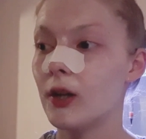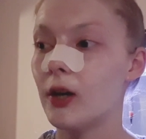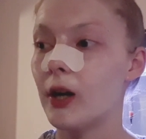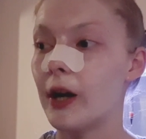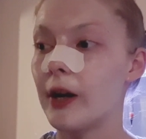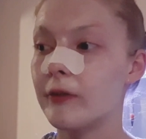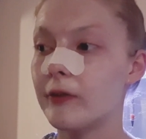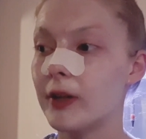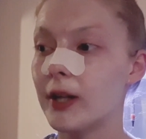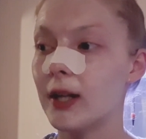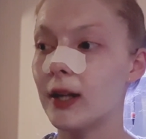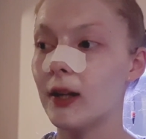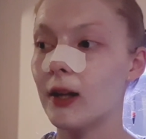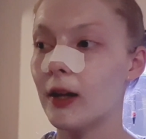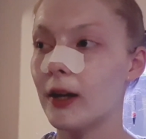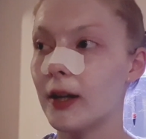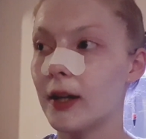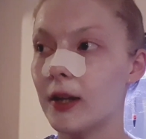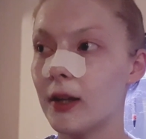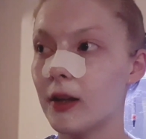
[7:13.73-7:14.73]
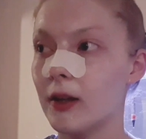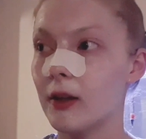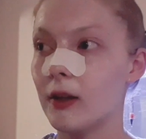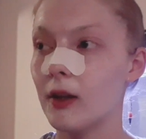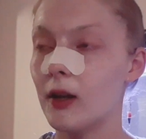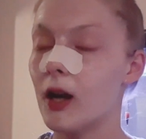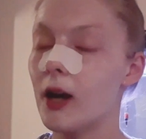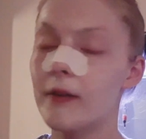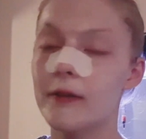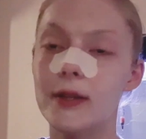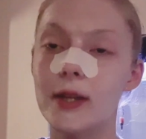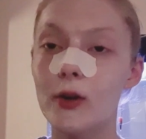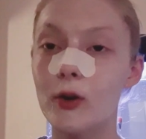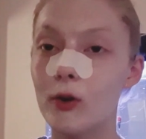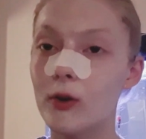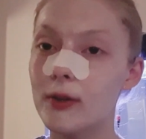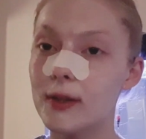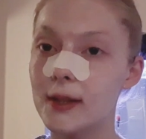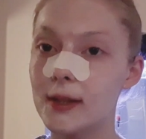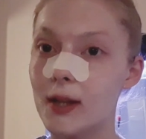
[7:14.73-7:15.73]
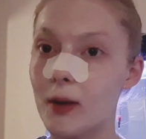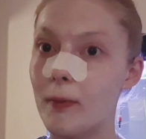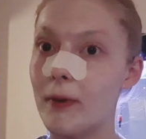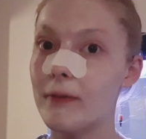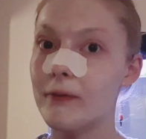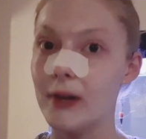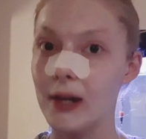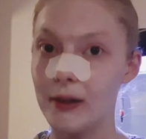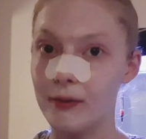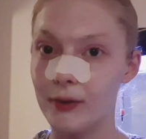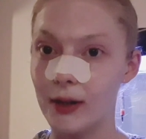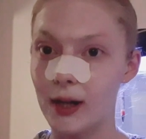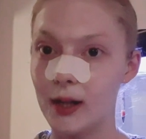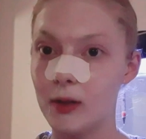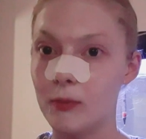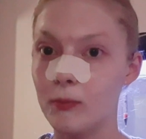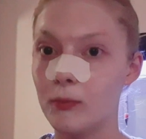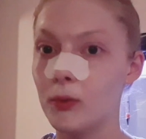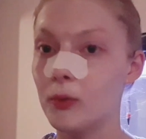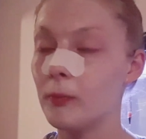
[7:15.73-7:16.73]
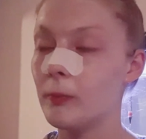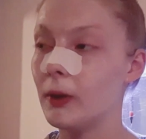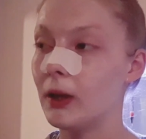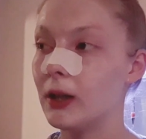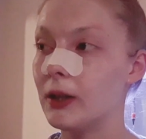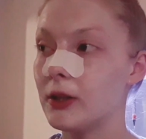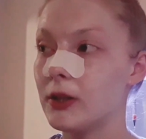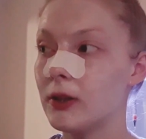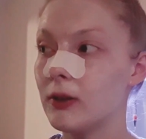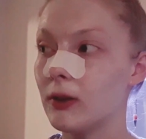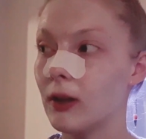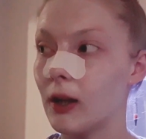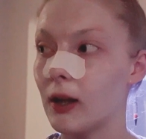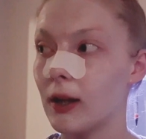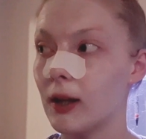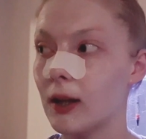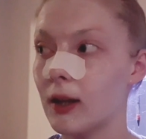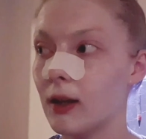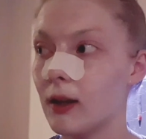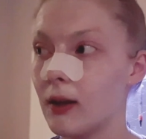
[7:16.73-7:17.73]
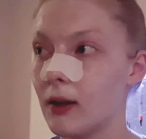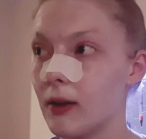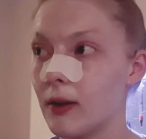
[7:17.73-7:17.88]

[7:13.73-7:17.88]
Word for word: I really like, obviously horses are my favourite animal, but I do like